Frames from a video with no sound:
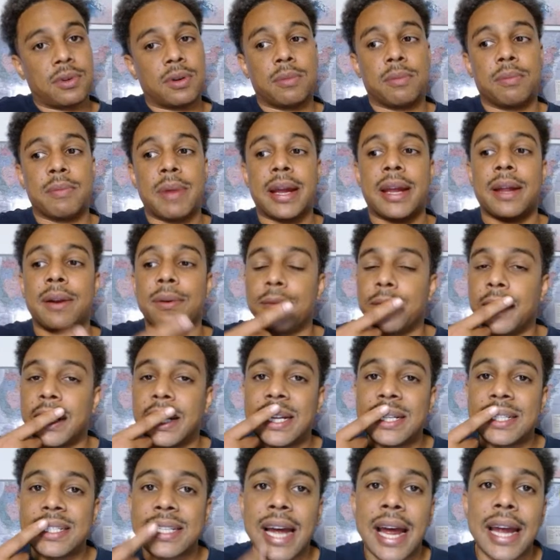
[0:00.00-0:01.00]
making
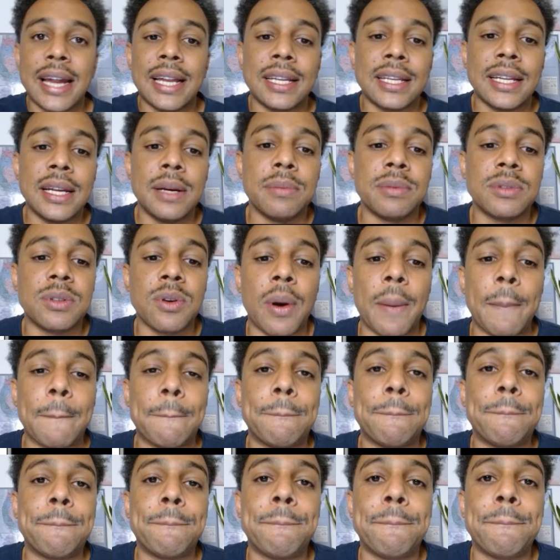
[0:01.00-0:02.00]
really tight lips going
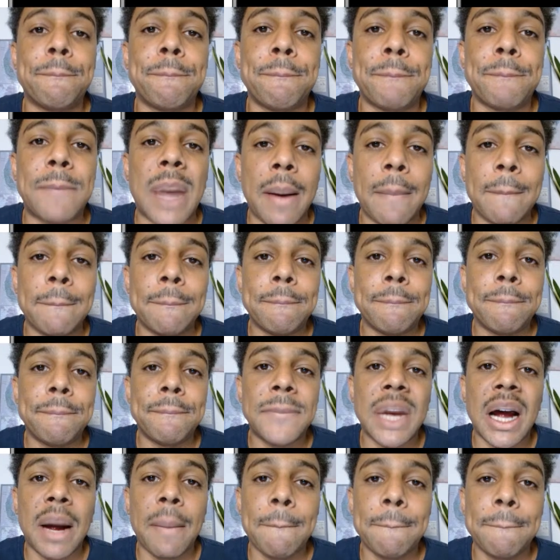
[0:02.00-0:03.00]
ba,
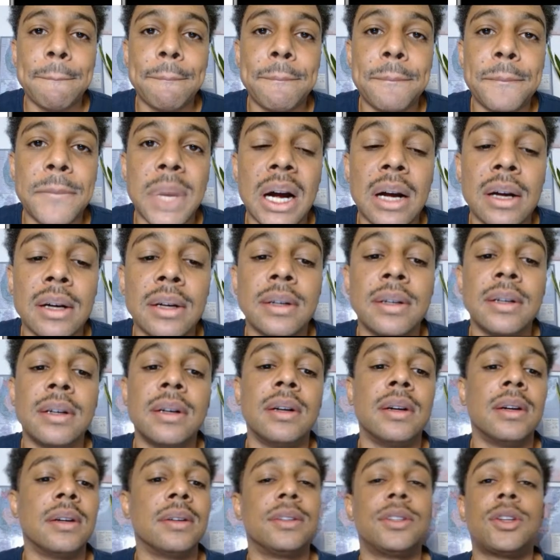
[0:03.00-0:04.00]
ba, ba.
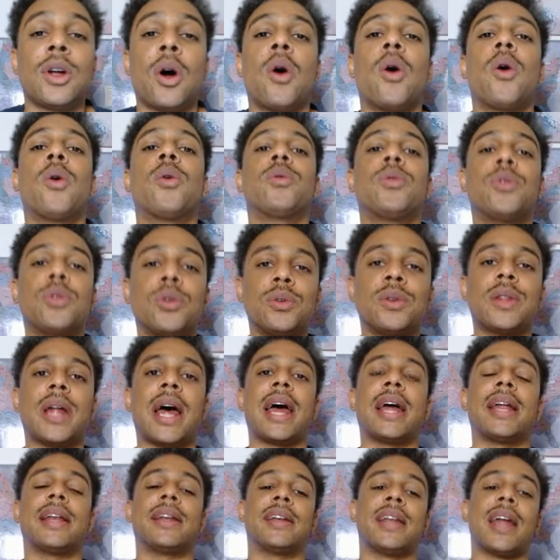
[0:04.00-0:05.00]
Don't do
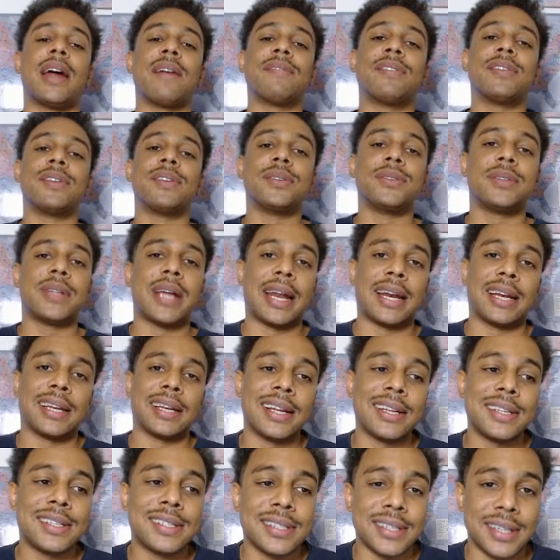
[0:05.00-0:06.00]
that. Never do that
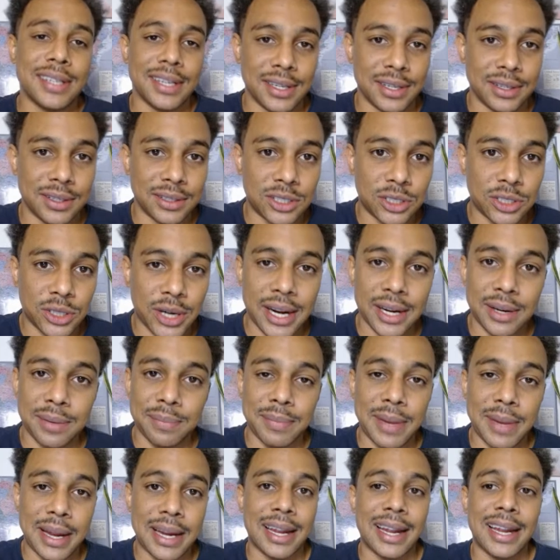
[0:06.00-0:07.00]
unless you're trying to
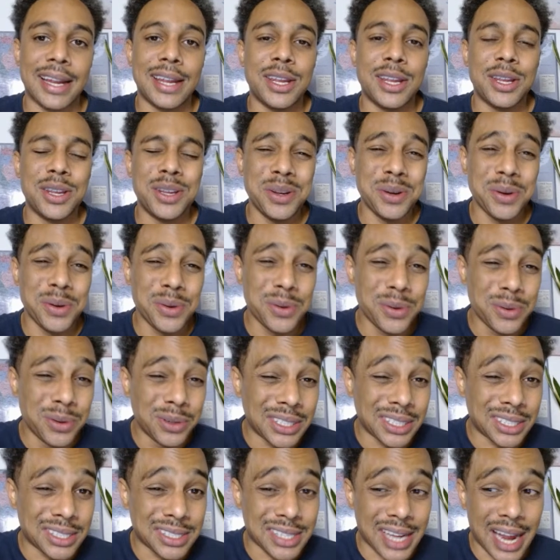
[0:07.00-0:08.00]
make a
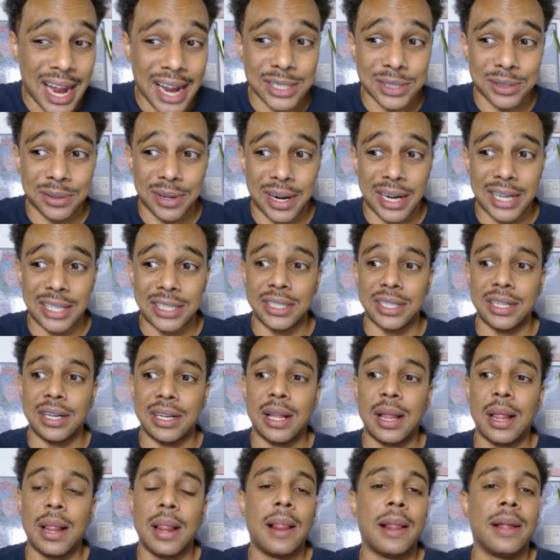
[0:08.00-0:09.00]
huge exaggeration.
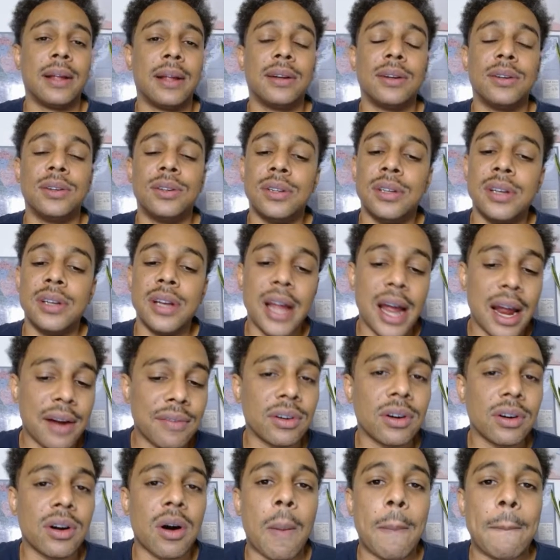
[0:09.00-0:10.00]

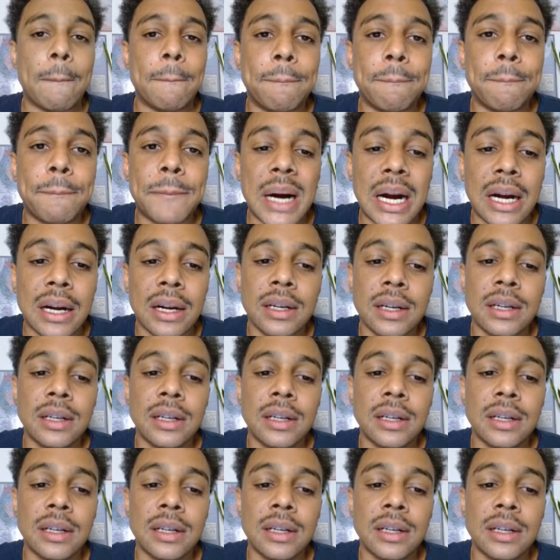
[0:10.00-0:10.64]
Never go ba.